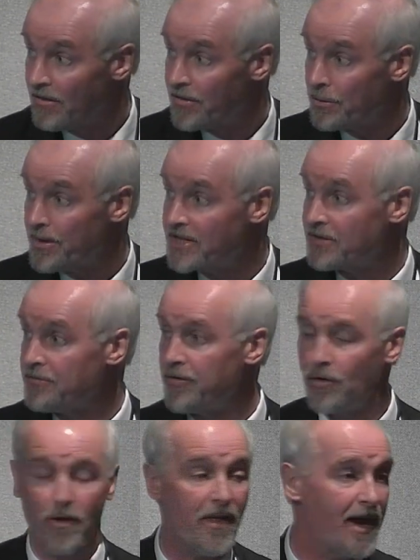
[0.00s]
The reason
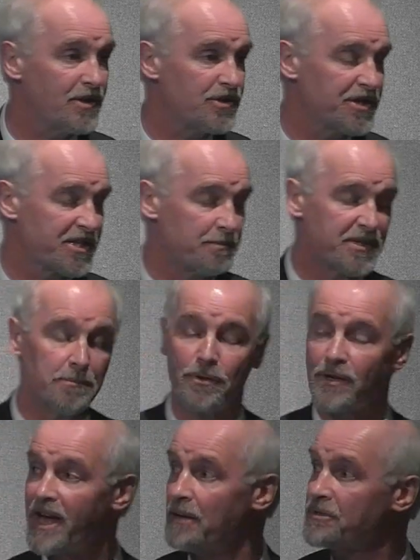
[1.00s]
for that, just some simple
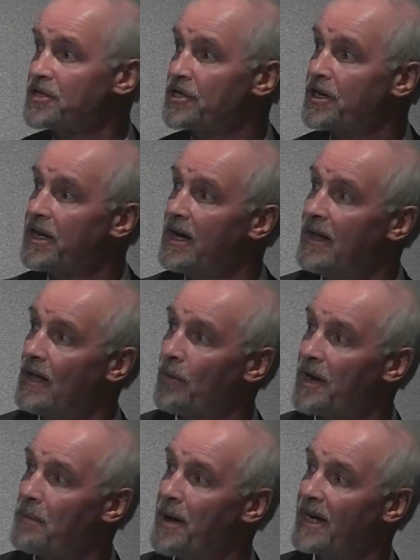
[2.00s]
chemistry,
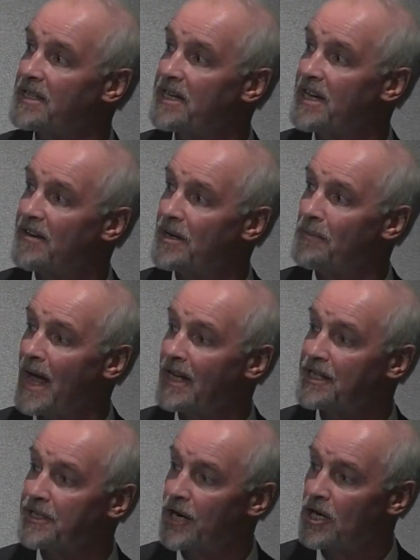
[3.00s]
when a bacterium
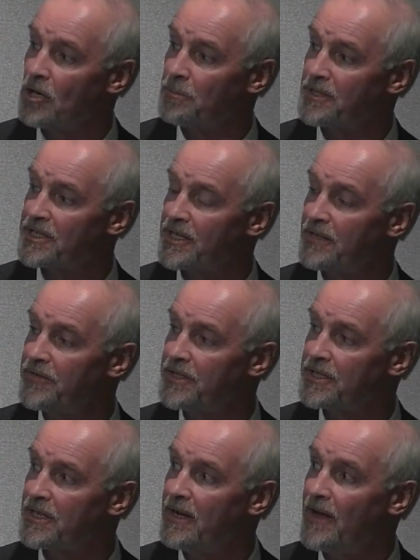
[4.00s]
lands on a copper
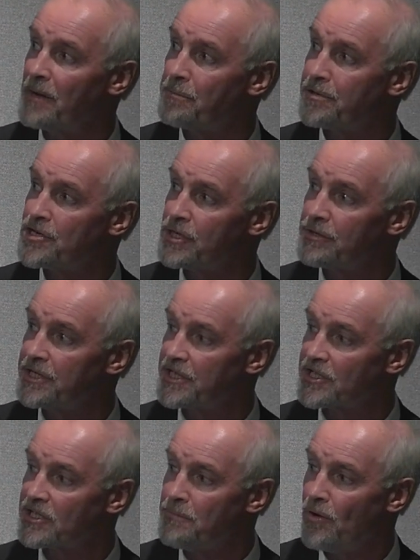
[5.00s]
surface, it produces a
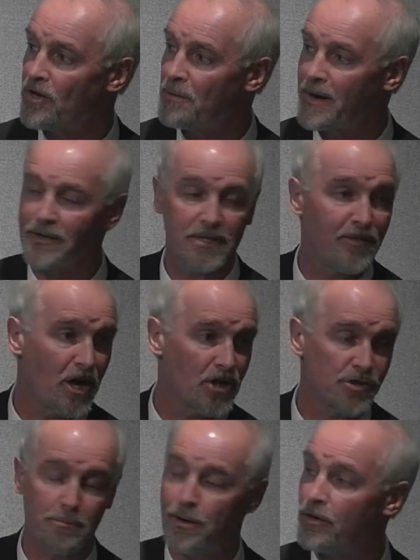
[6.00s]
small amount of
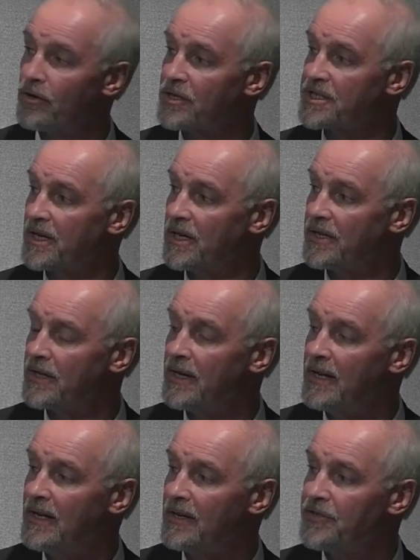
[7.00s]
hydrogen peroxide,
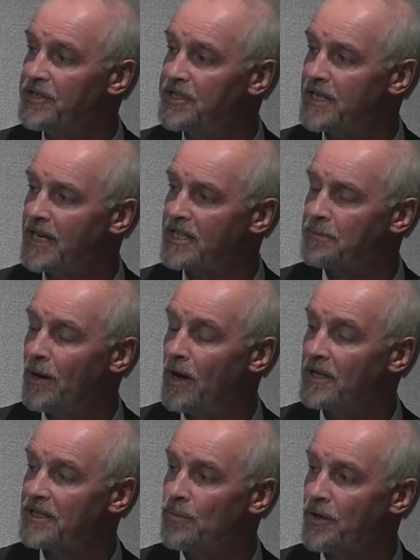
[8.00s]
this takes
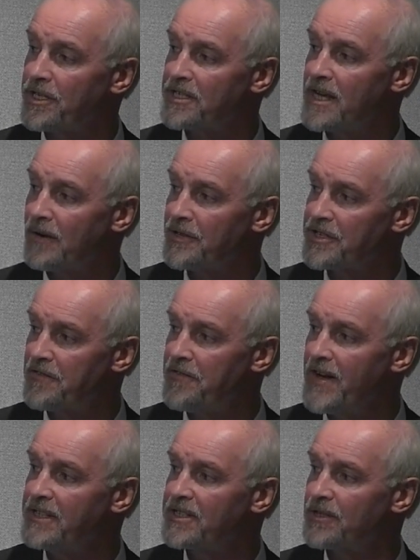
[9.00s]
part in what is known as the
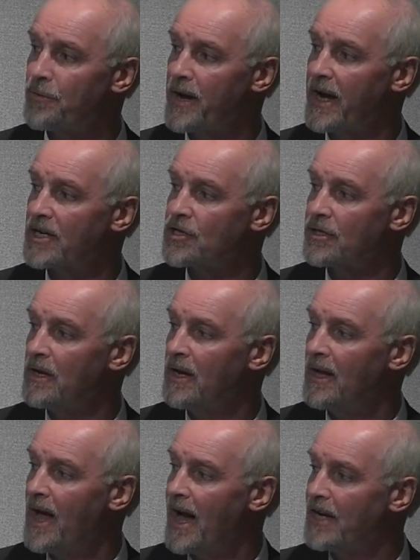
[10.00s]
Fenton reaction
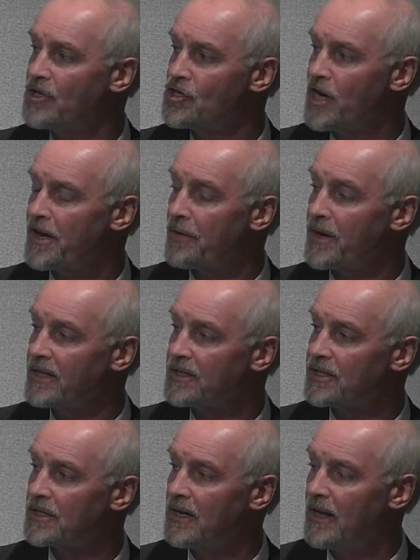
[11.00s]
and
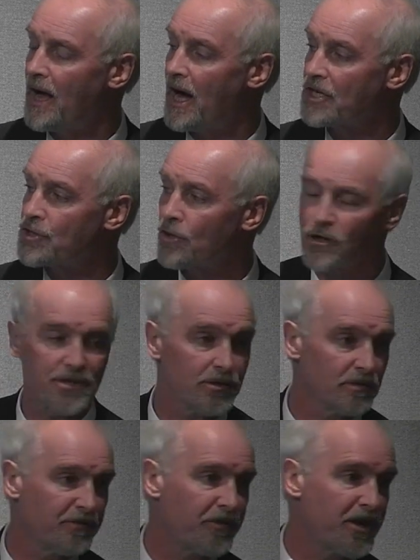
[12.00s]
generates
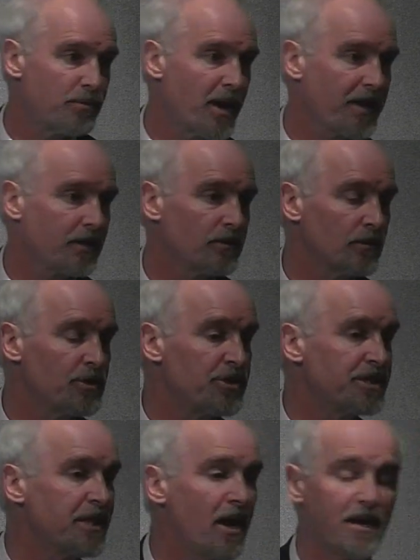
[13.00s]
hydroxyl free radical, which
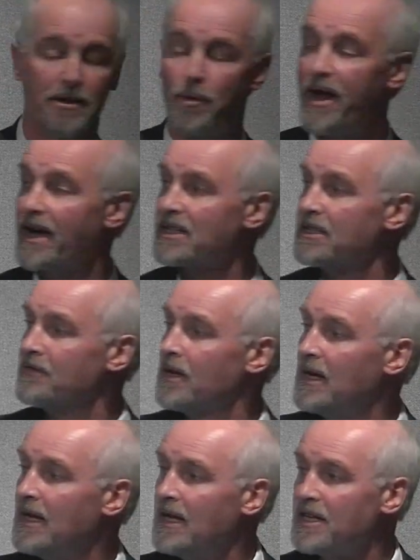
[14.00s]
is highly reactive.
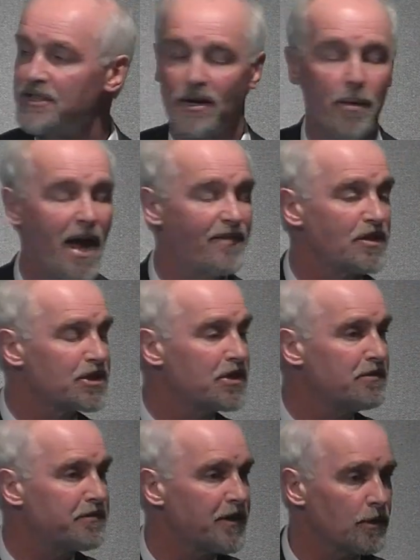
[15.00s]
So we have a
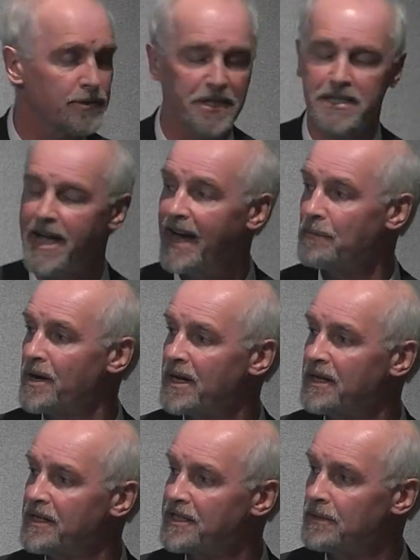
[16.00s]
twofold attack
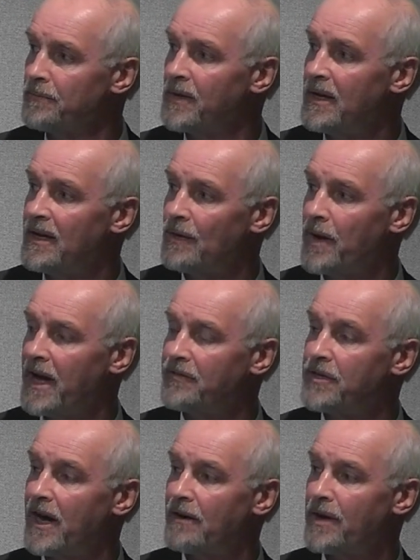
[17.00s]
mechanism. We have
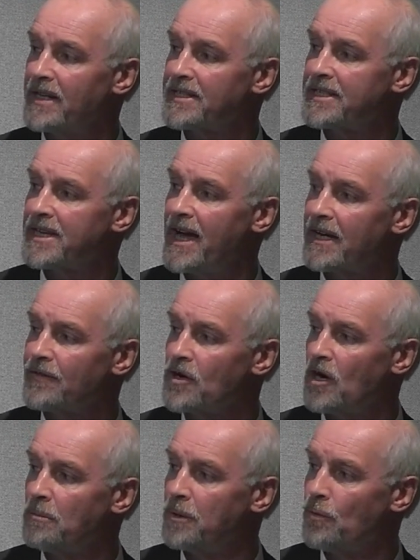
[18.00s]
direct attack of
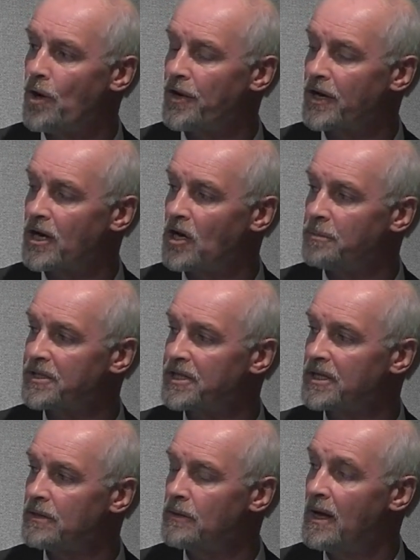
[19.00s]
copper 1 and copper
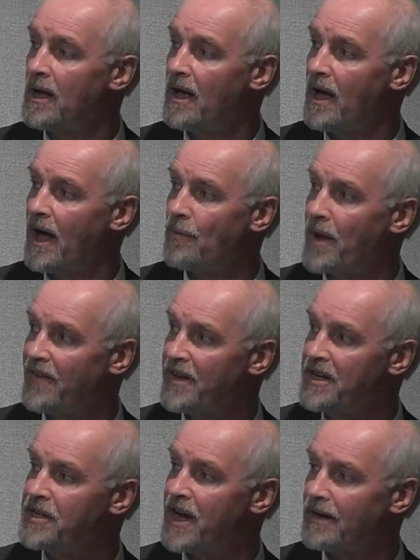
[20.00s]
2, and we have
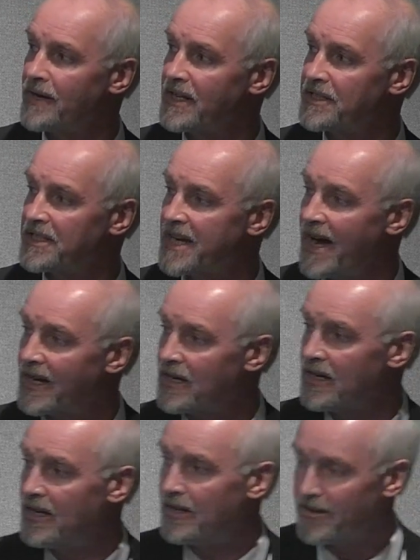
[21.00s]
indirect attack
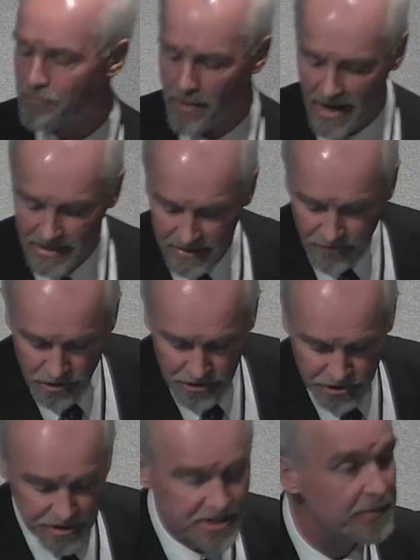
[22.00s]
of reactive
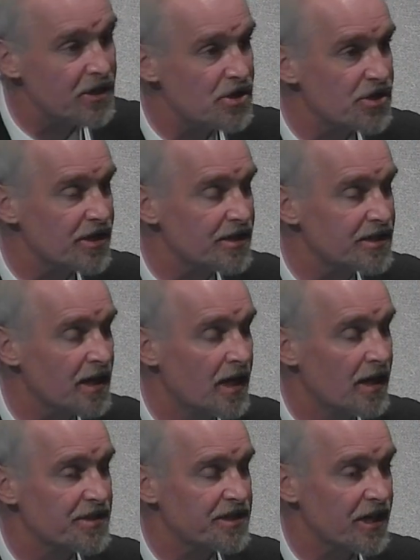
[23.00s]
oxygen species
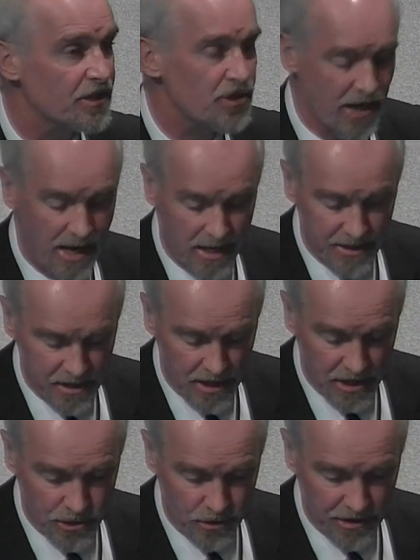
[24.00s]
such as
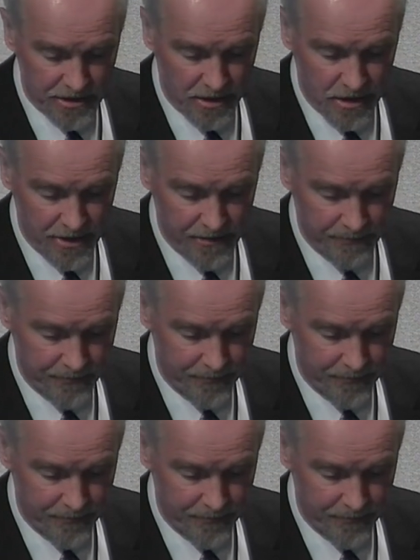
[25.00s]
hydroxyl ion.